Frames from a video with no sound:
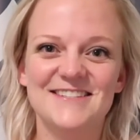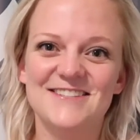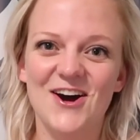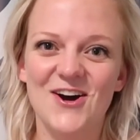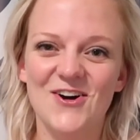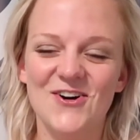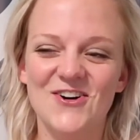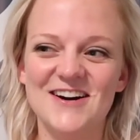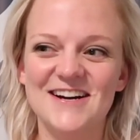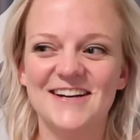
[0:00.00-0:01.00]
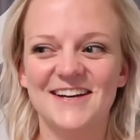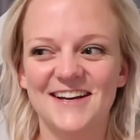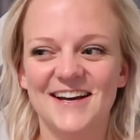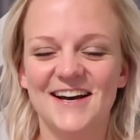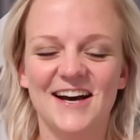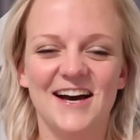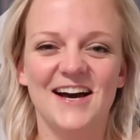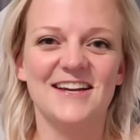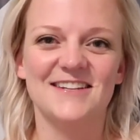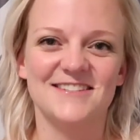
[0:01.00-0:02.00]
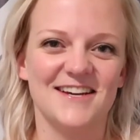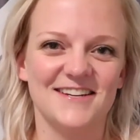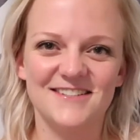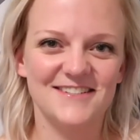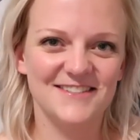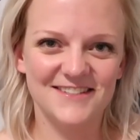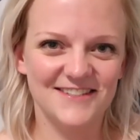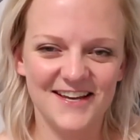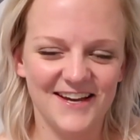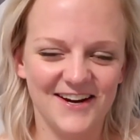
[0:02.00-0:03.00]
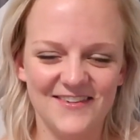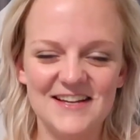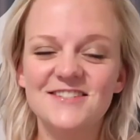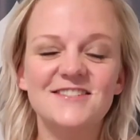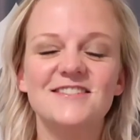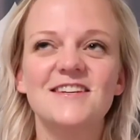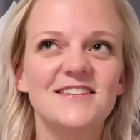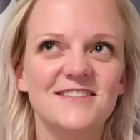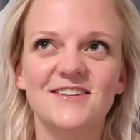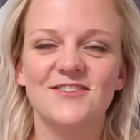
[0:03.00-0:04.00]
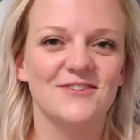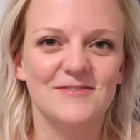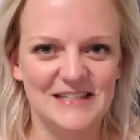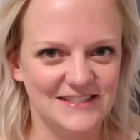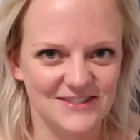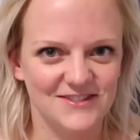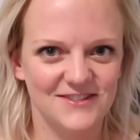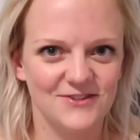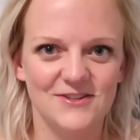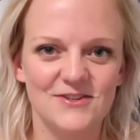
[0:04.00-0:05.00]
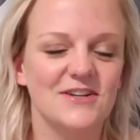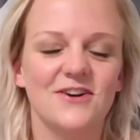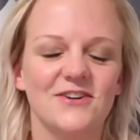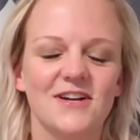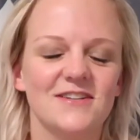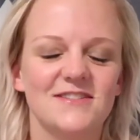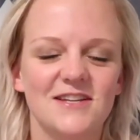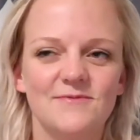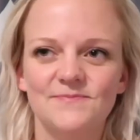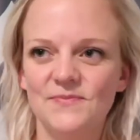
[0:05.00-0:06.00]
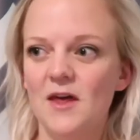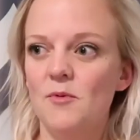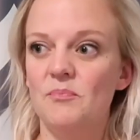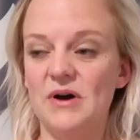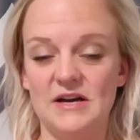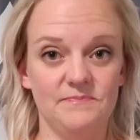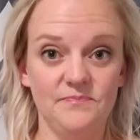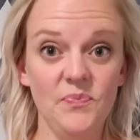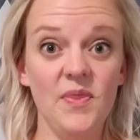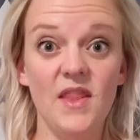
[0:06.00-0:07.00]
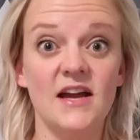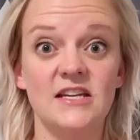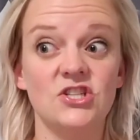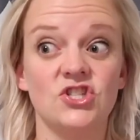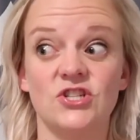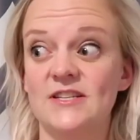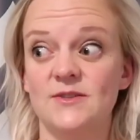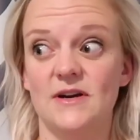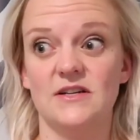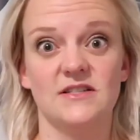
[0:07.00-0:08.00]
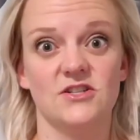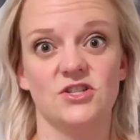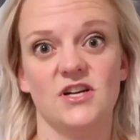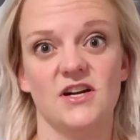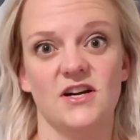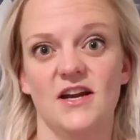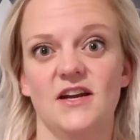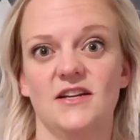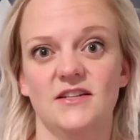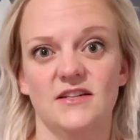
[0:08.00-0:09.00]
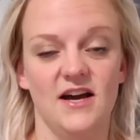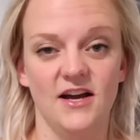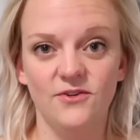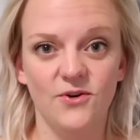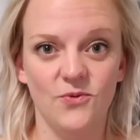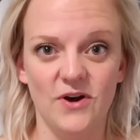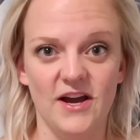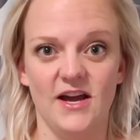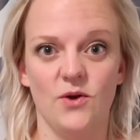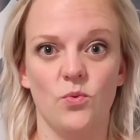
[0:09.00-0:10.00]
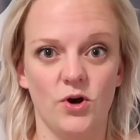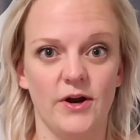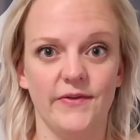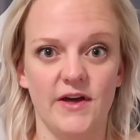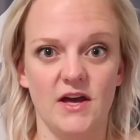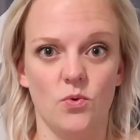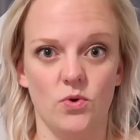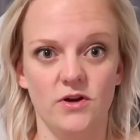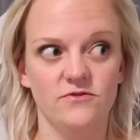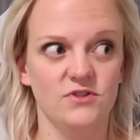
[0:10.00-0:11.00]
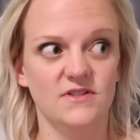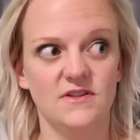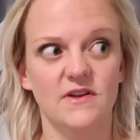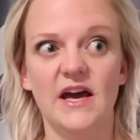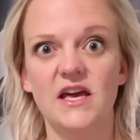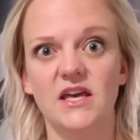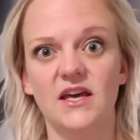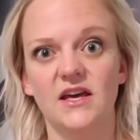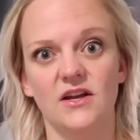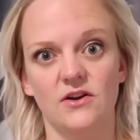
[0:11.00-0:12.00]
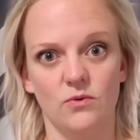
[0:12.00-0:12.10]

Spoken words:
So I decided just to take care of it. It's just easier for me to just do it, in all honesty. But I did stress about it this year, and I don't know why. I worry, like, what if she doesn't like it?